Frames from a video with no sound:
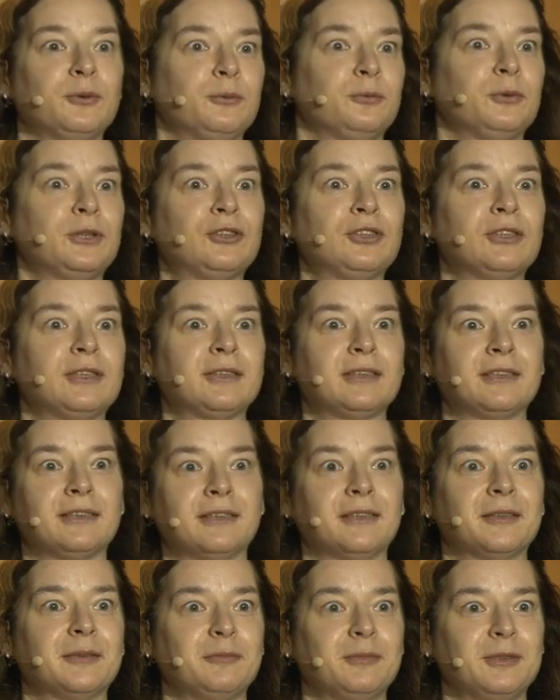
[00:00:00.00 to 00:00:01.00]
which is
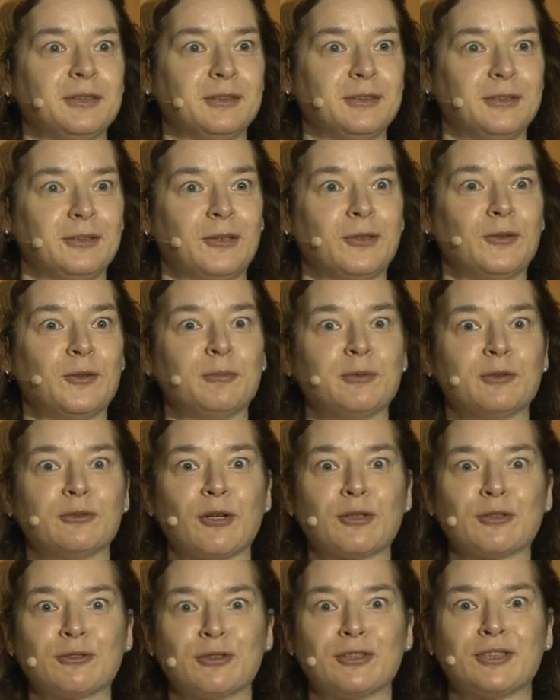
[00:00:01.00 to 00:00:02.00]
you know, the
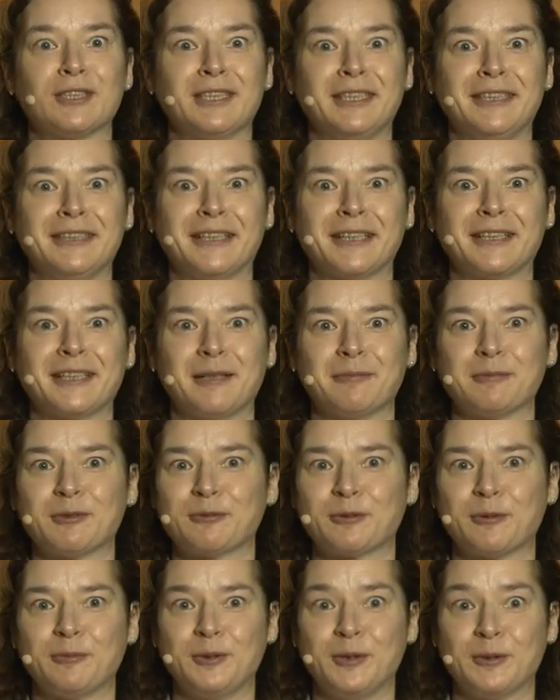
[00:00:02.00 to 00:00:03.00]
bureaucracy that comes
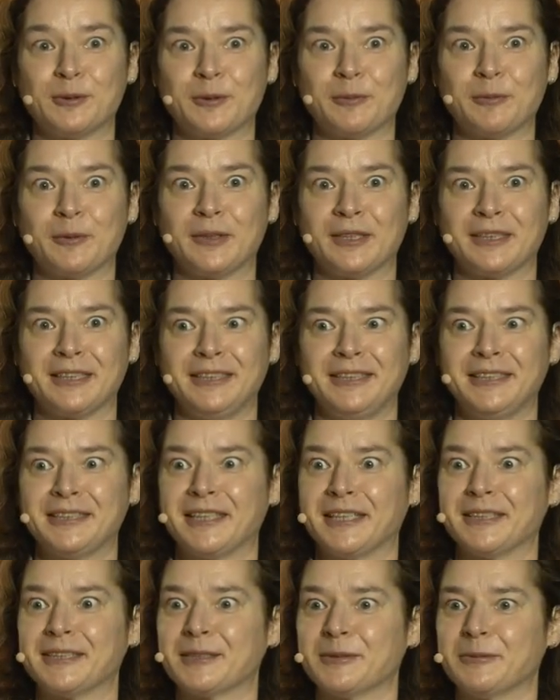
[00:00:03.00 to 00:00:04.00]
from Europe, or at least
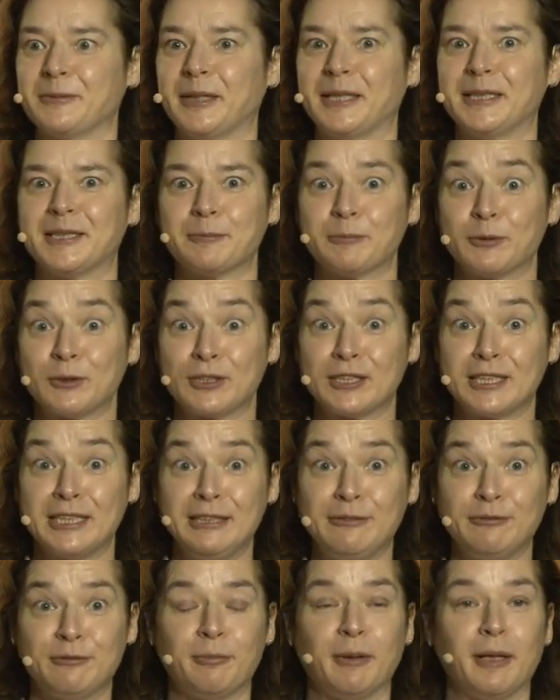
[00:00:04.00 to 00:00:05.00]
that's the way it's
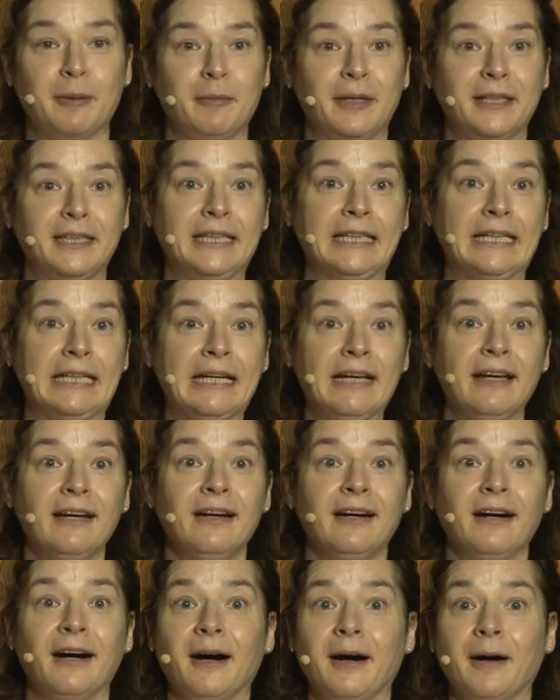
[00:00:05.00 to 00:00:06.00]
perceived by many,
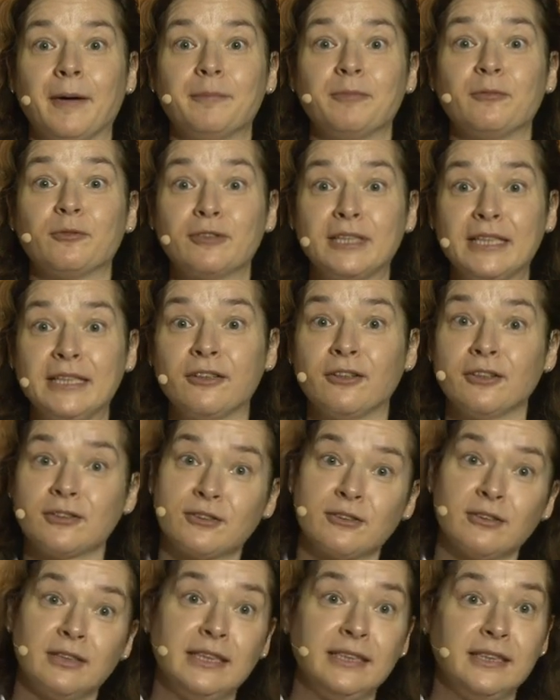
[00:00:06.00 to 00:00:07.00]
really
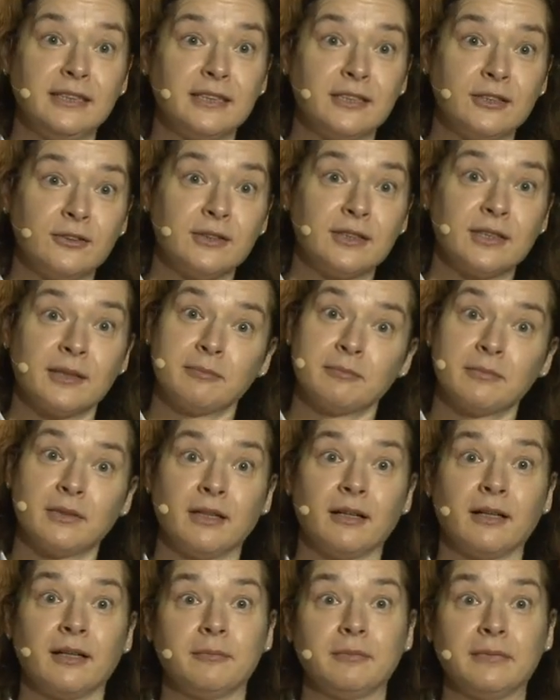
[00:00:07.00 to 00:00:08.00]
also leads to
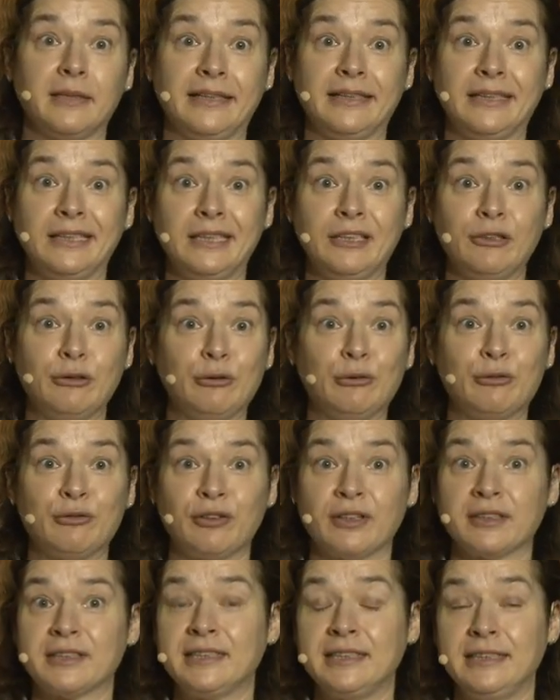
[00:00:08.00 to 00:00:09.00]
some EU
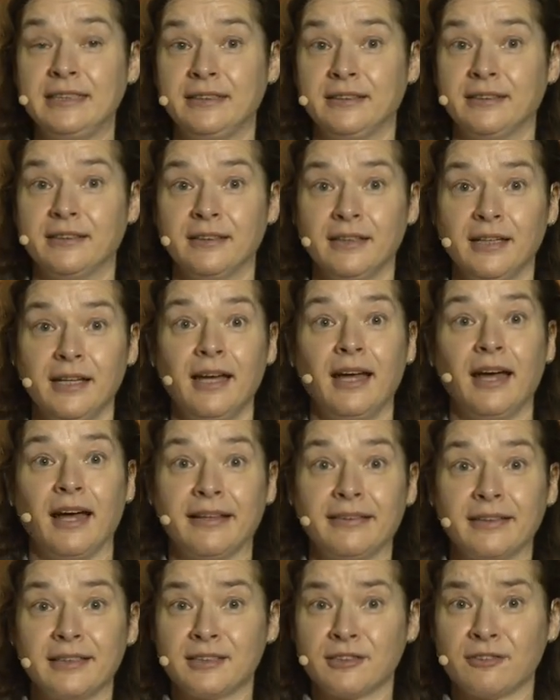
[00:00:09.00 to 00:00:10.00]
fatigue.
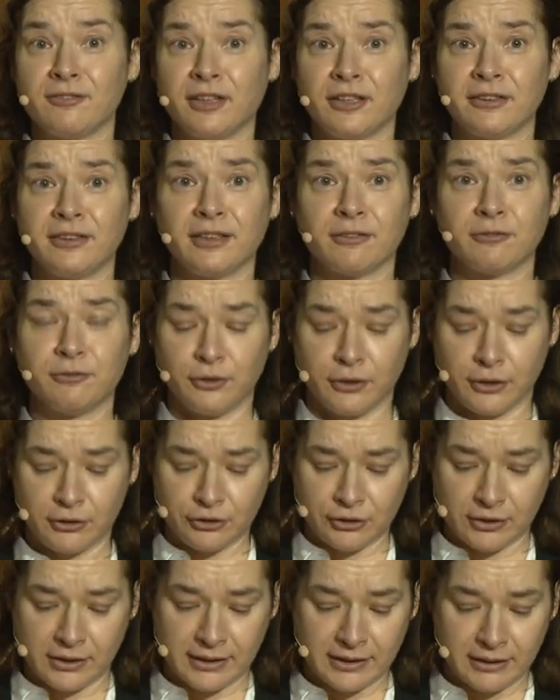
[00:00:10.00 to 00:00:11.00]
And that's a very
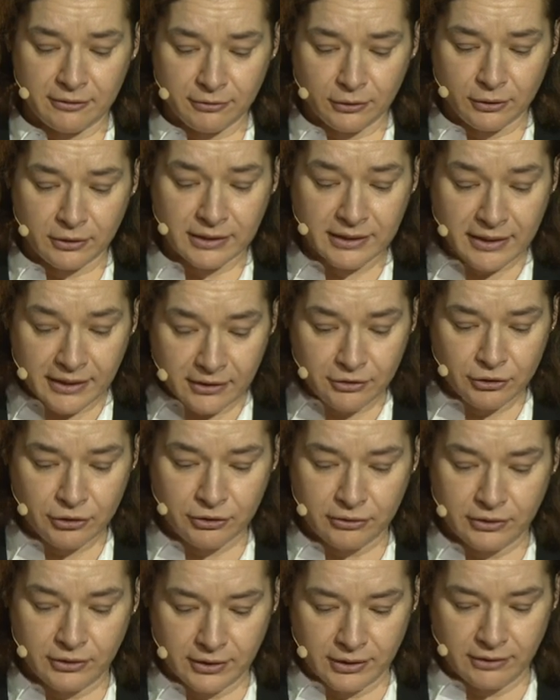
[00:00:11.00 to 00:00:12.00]
unfortunate, if not
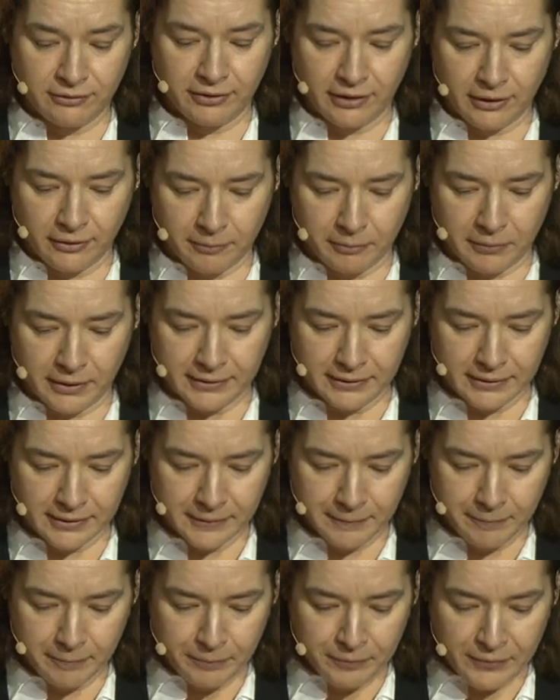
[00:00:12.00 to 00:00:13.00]
dangerous, development.
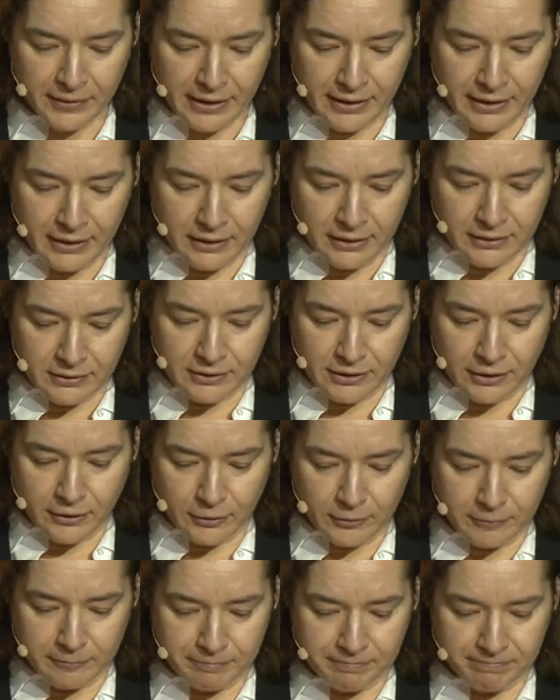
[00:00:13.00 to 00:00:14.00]

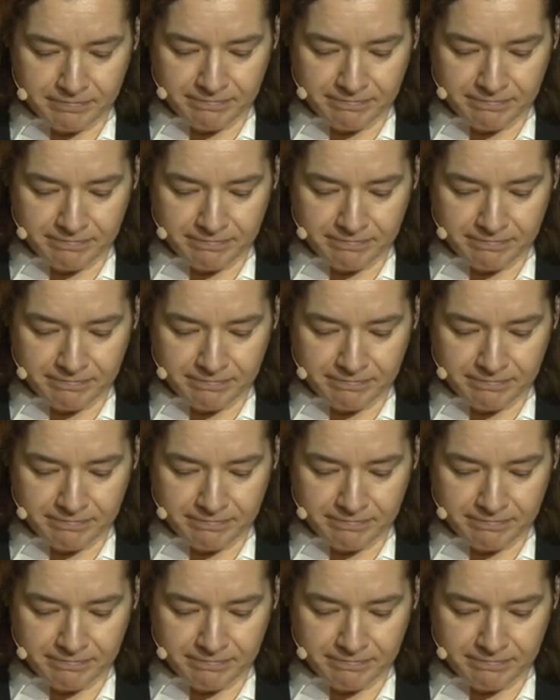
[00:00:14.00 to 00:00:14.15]
So